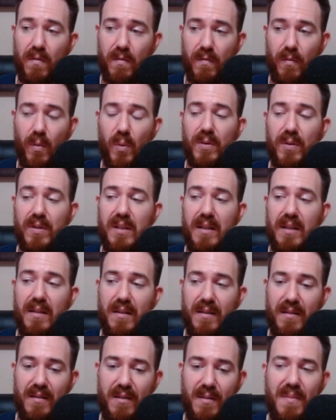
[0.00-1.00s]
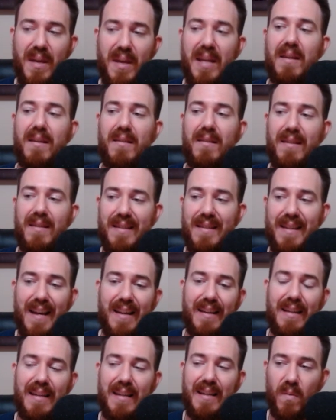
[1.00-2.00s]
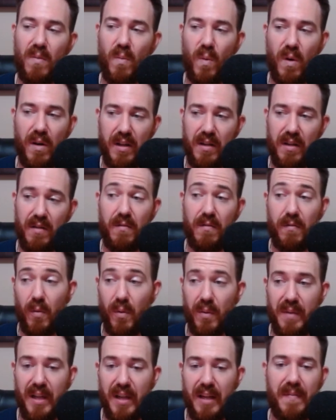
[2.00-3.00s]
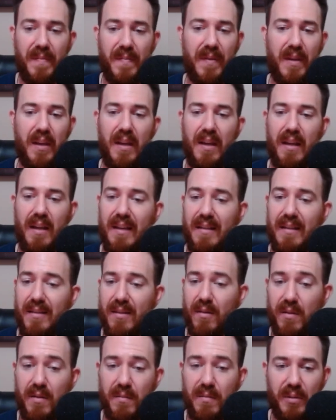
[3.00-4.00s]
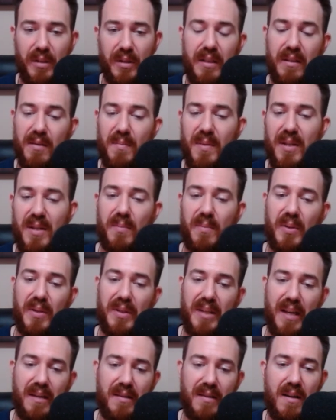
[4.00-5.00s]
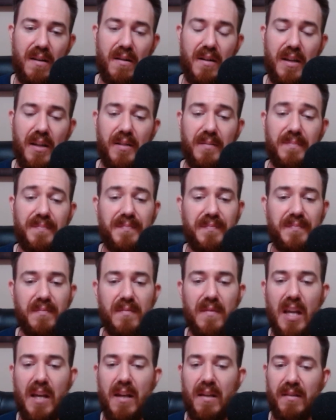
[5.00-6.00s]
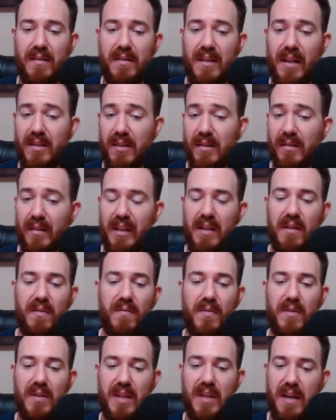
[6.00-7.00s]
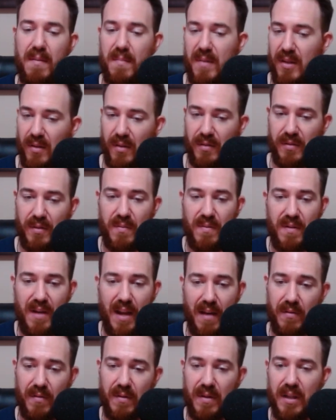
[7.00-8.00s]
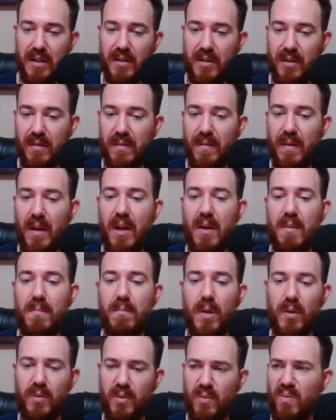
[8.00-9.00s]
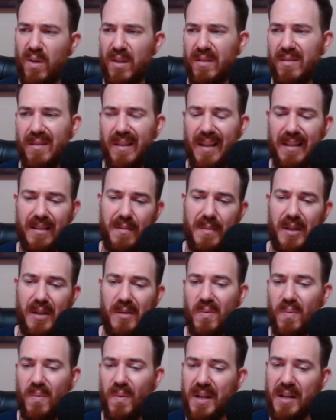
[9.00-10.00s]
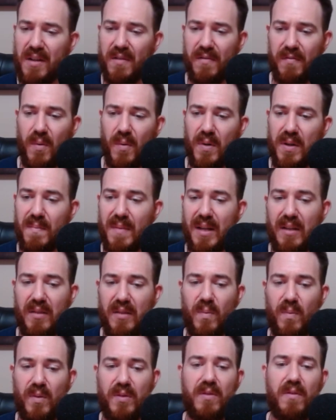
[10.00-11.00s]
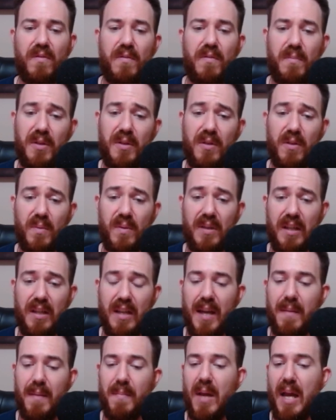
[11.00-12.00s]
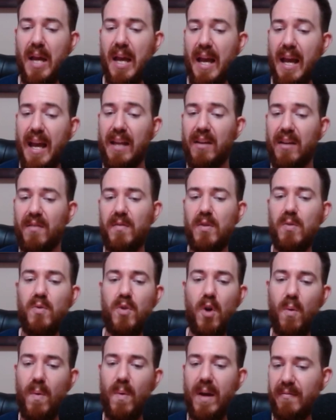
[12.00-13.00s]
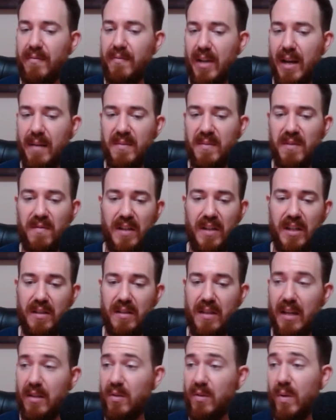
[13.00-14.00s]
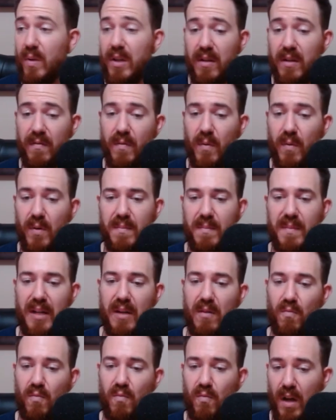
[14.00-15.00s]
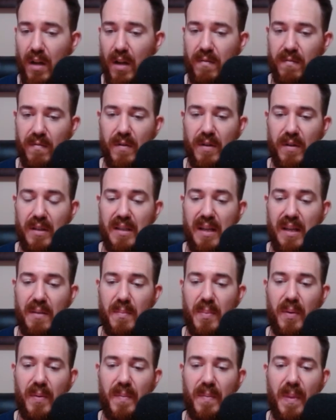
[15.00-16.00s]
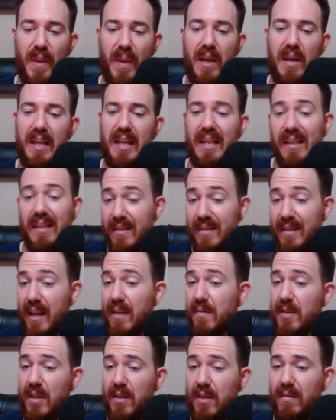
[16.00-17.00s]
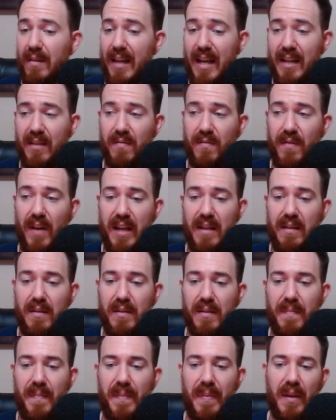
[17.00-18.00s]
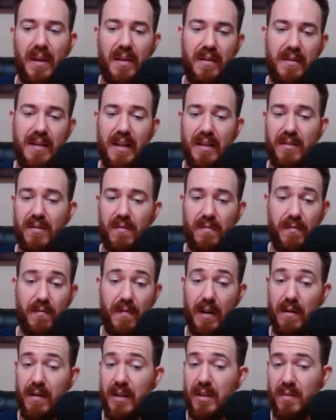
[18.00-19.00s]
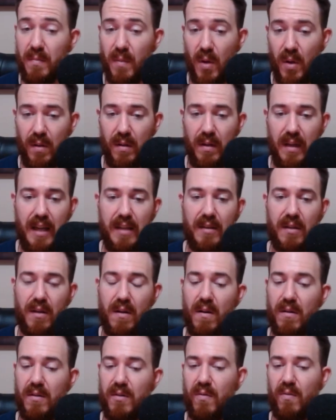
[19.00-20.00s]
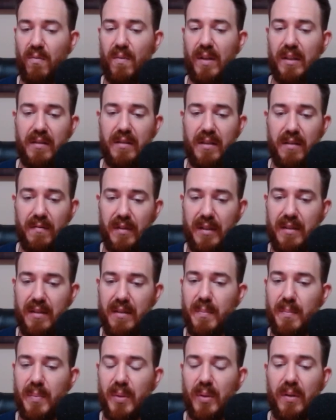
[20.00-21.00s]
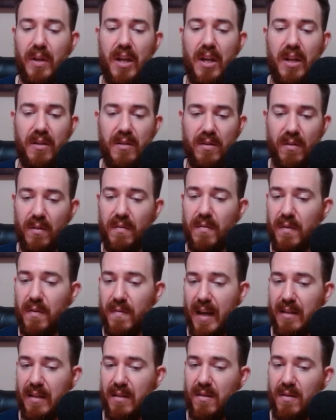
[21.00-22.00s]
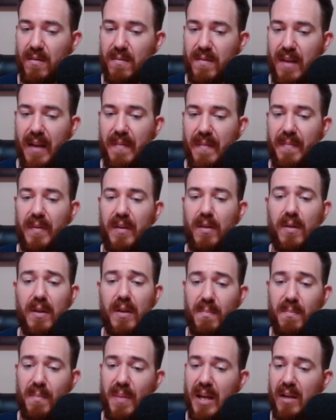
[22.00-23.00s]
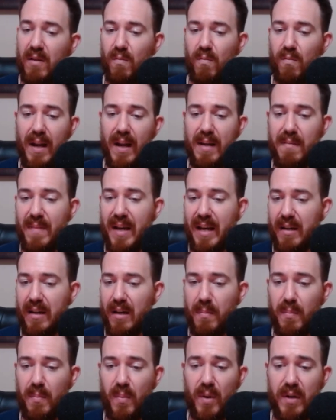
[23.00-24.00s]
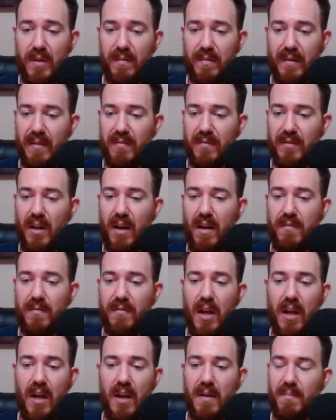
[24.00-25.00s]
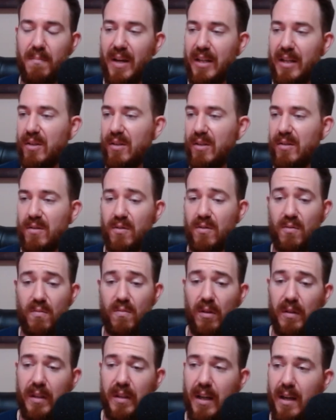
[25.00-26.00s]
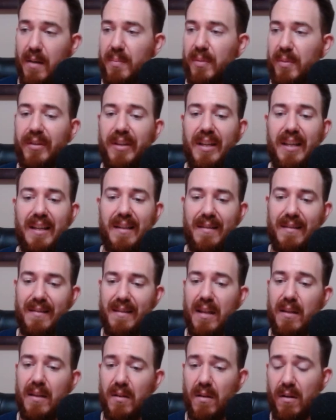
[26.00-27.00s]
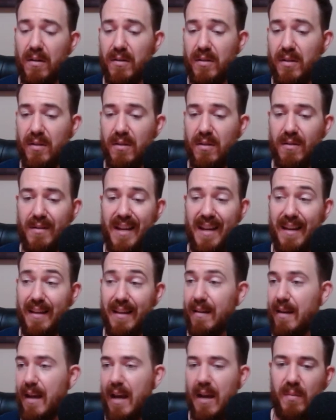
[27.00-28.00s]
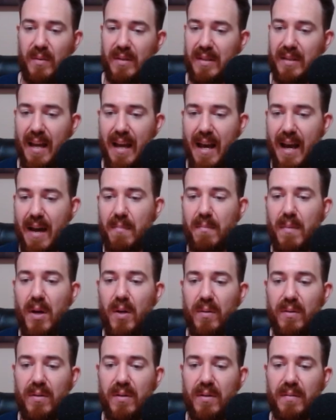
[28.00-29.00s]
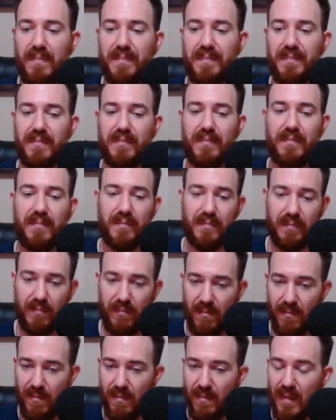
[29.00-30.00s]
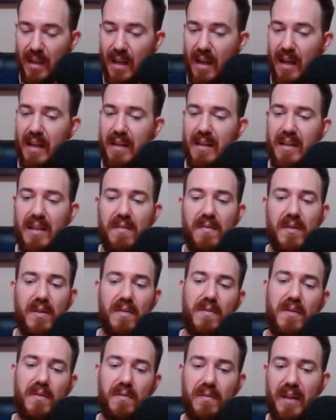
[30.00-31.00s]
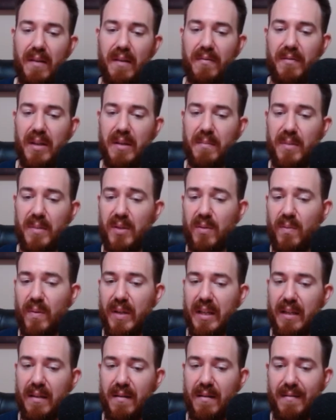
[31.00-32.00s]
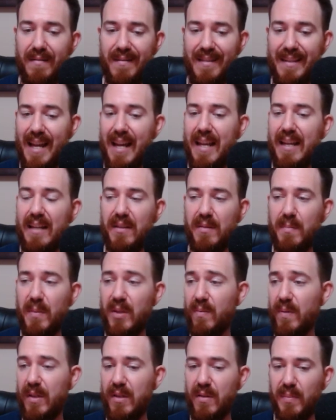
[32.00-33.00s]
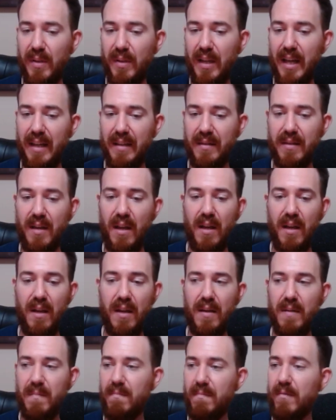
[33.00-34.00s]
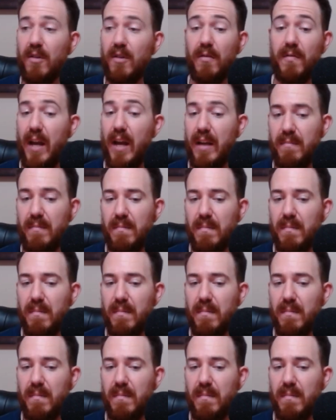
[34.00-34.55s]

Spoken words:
forced it to make the deck it wanted for me. It's still completely beatable in that scenario. Session length for the game is also never an issue. Most runs last about 20 to 40 minutes once you're familiar with the game, and if you don't have time to finish that 20 to 40 minute run, for example, it saves at your last fight. Decks are very small and the cards are relatively simple, so if you've had to do that, you can pick right back up where you left off by just scrolling up, looking at the 10 cards in your deck, I would say at most. And even if you've left it between days between your plays, you're fine.